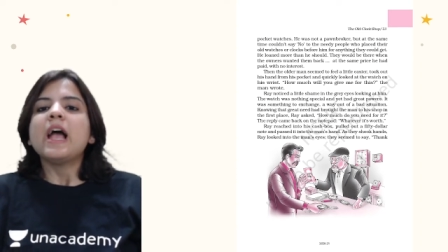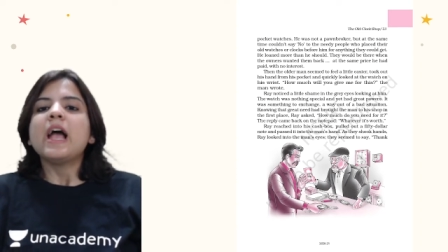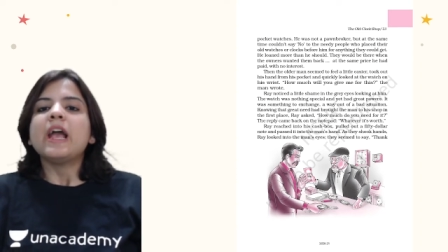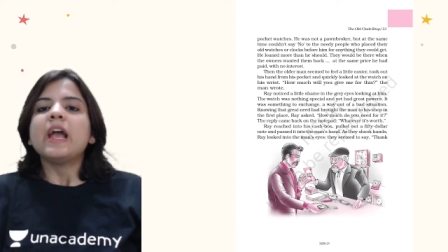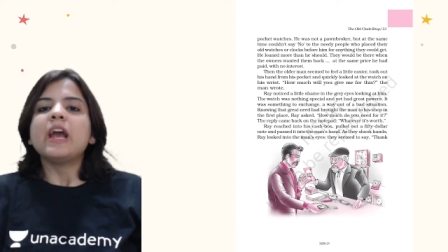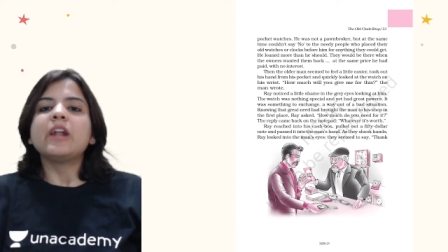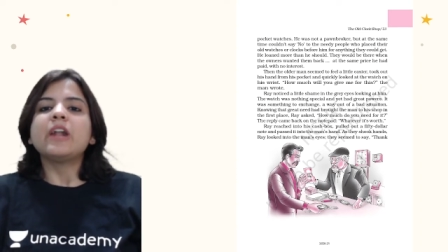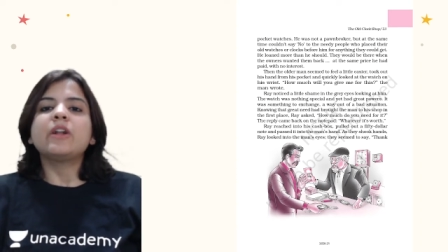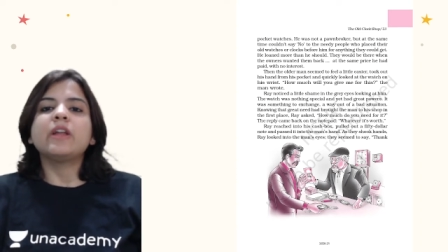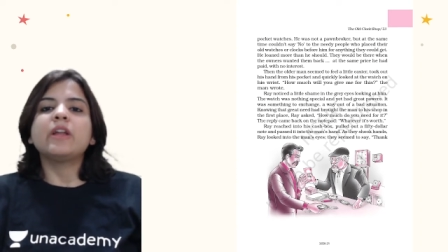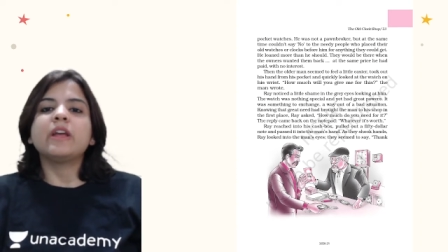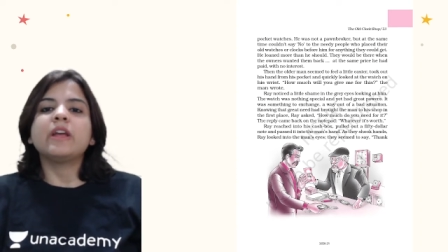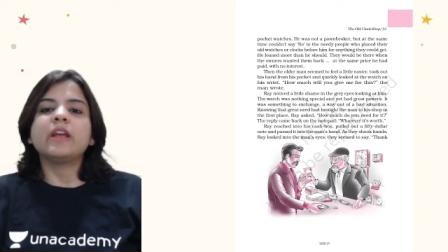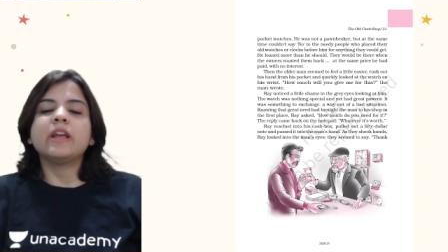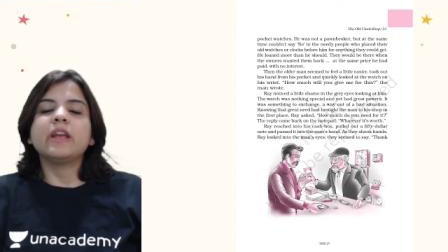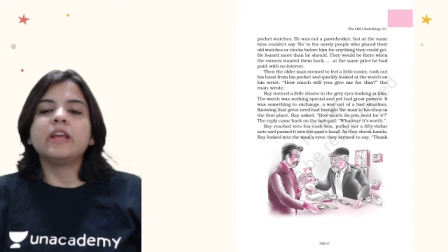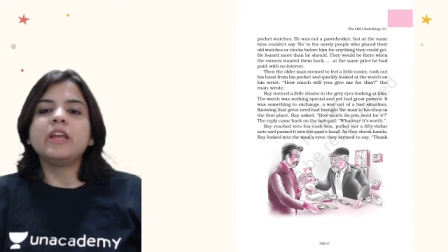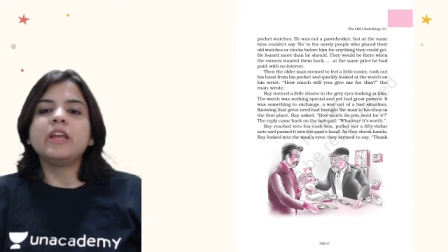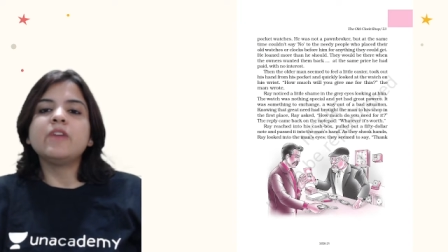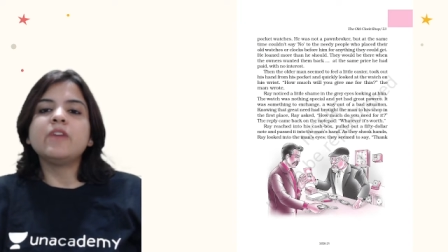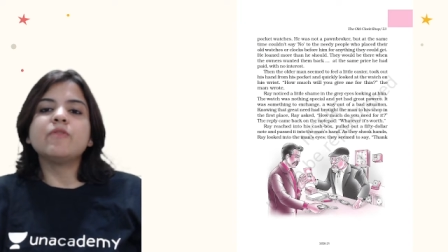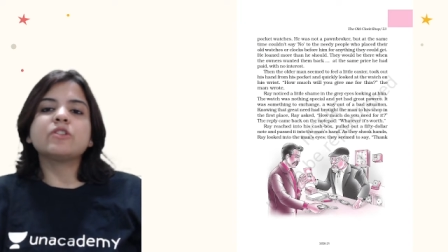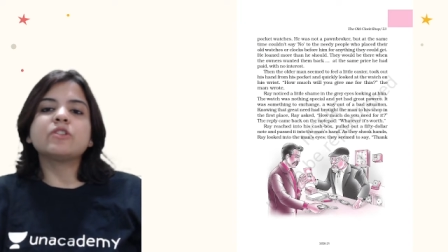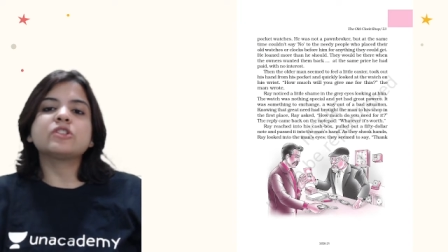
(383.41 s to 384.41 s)
It,
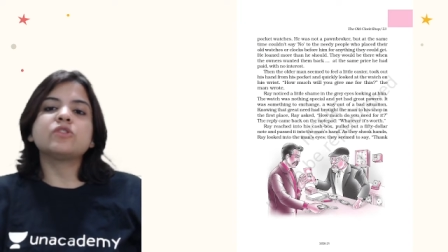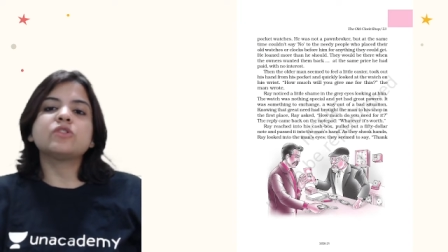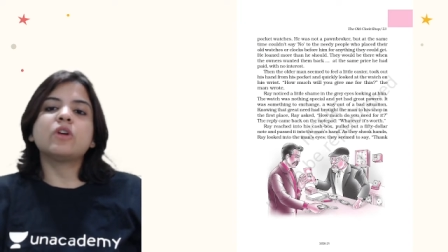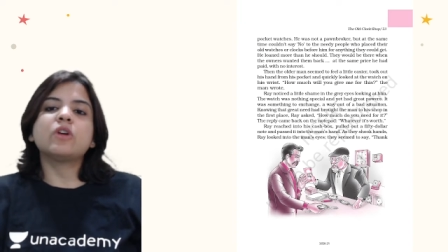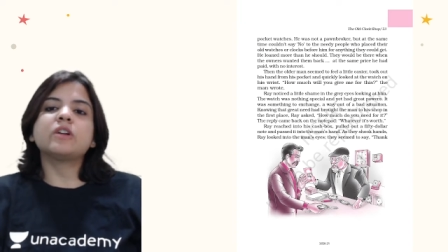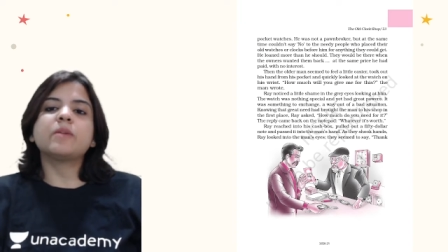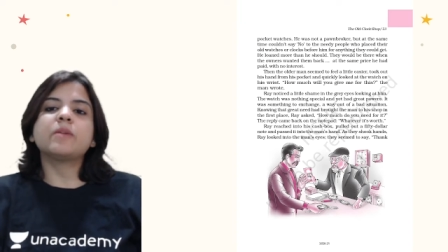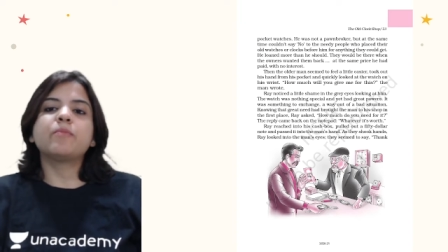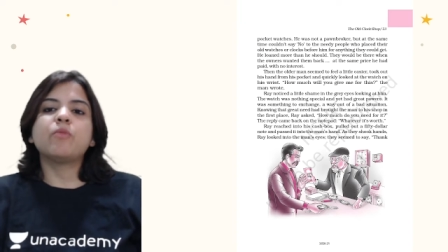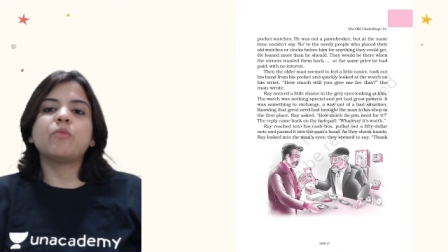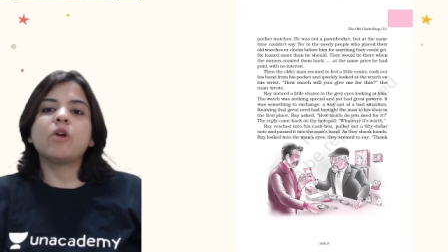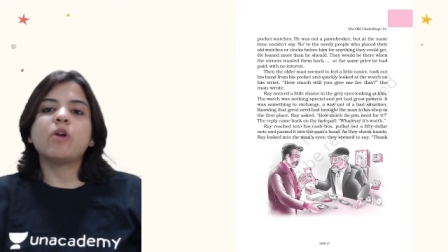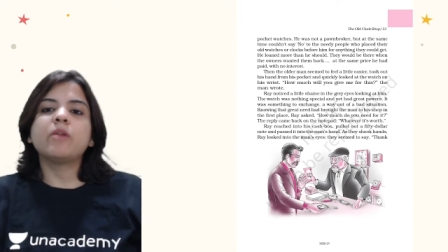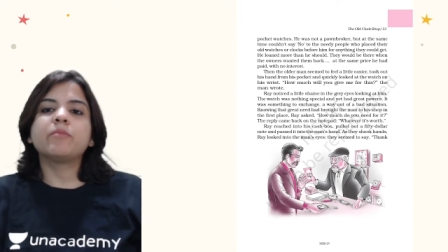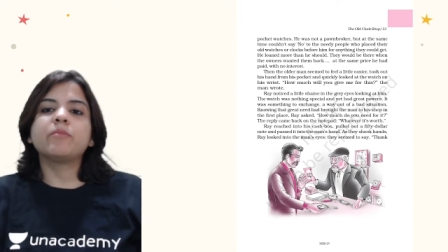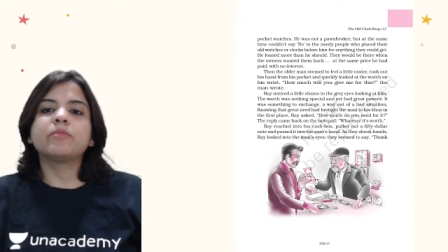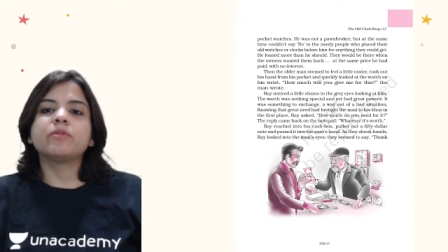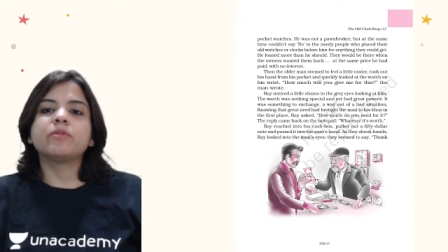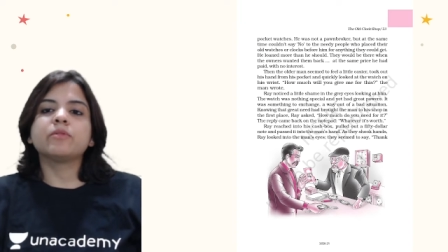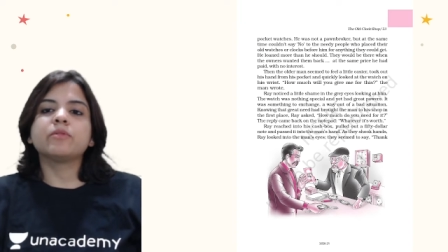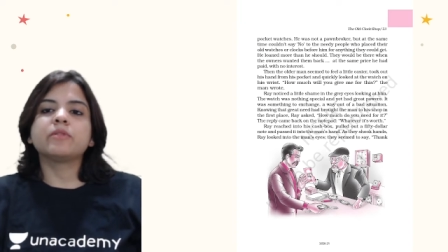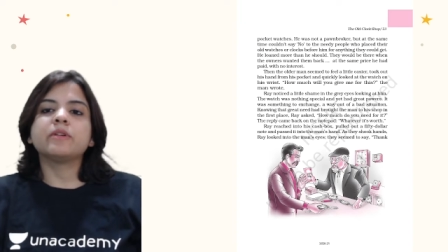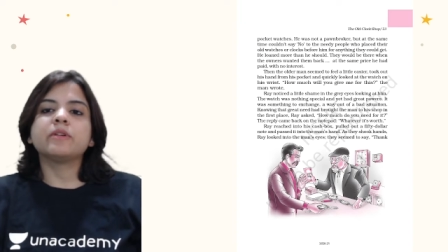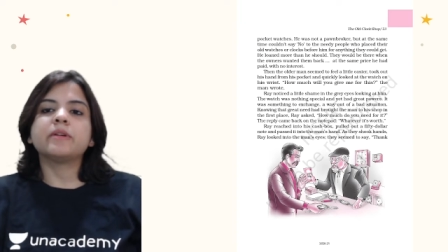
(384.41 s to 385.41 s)
he was not a
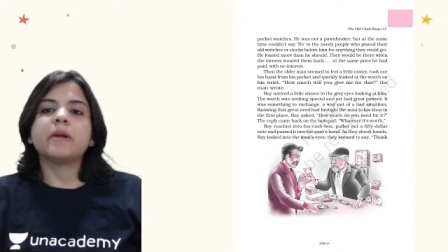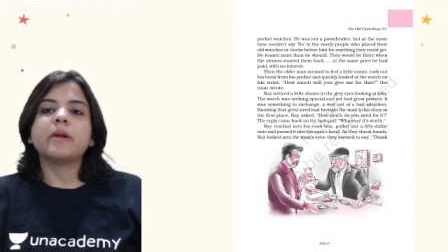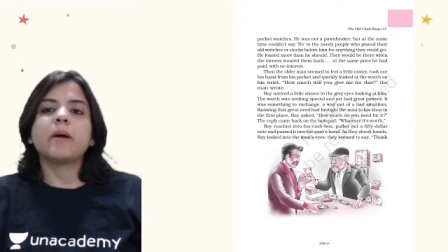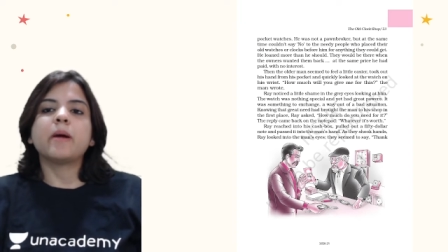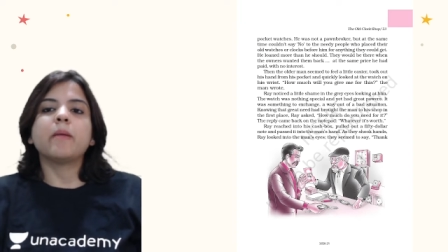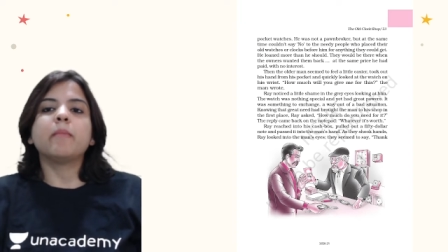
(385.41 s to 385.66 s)
pawnbroker,